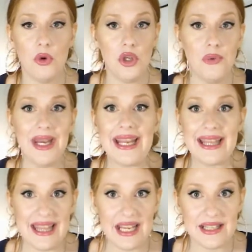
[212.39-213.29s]
unique
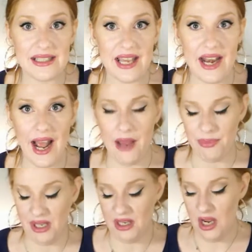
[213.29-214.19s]
things can
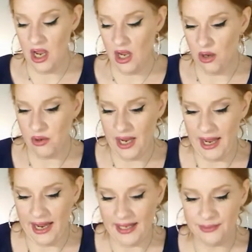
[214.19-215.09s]
happen.
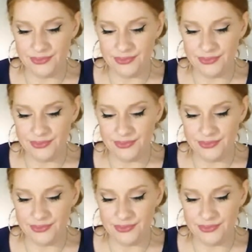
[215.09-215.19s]
Okay.